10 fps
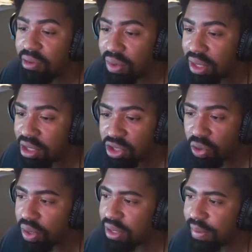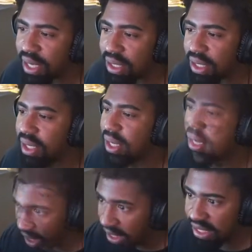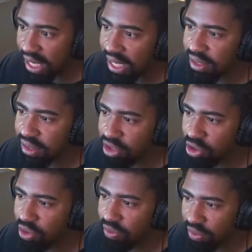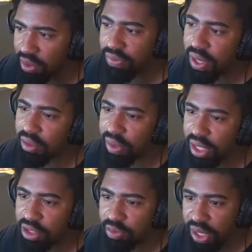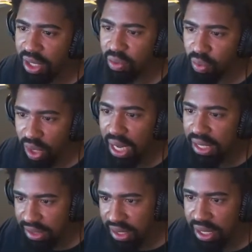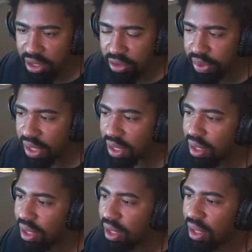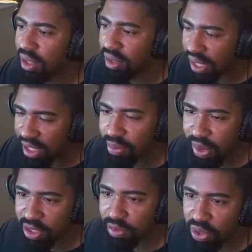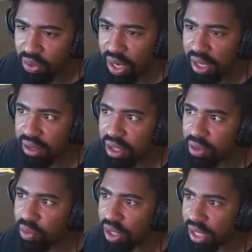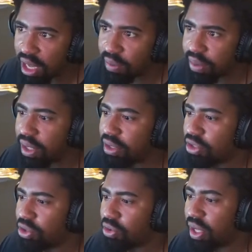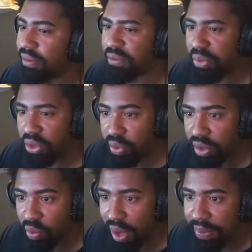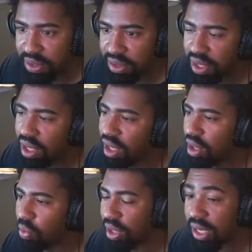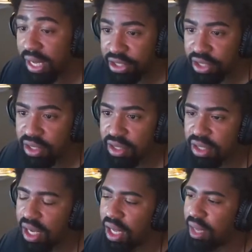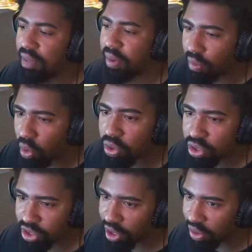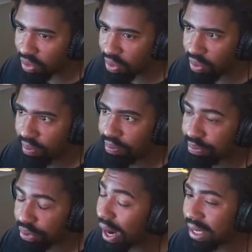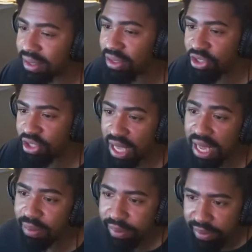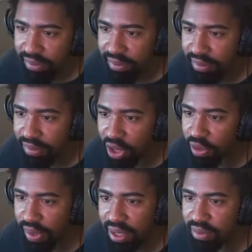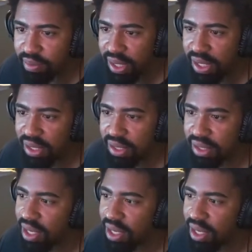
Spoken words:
with it. The story is amazing. And aside to the firing range being what I said it could be, deathmatch mode, I think, would allow players to get familiar with the weapons, with the legends, but more so practice just aim all around, because,